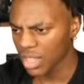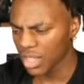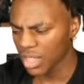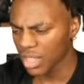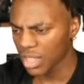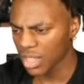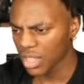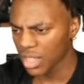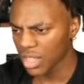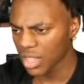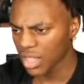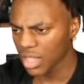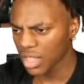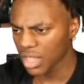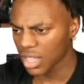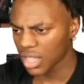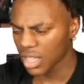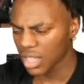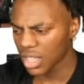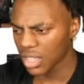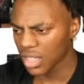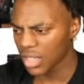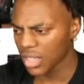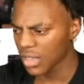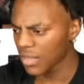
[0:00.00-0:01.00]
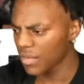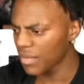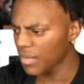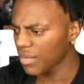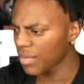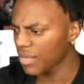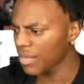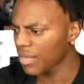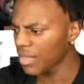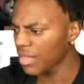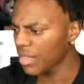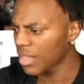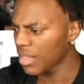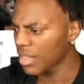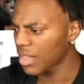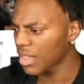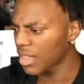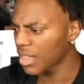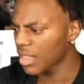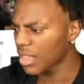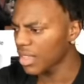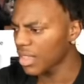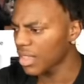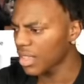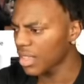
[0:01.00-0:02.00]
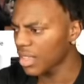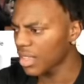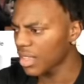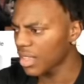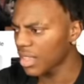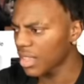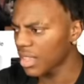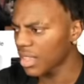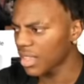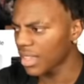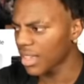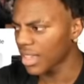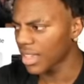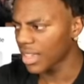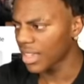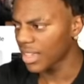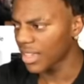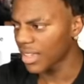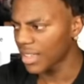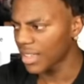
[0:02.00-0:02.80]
(not speaking)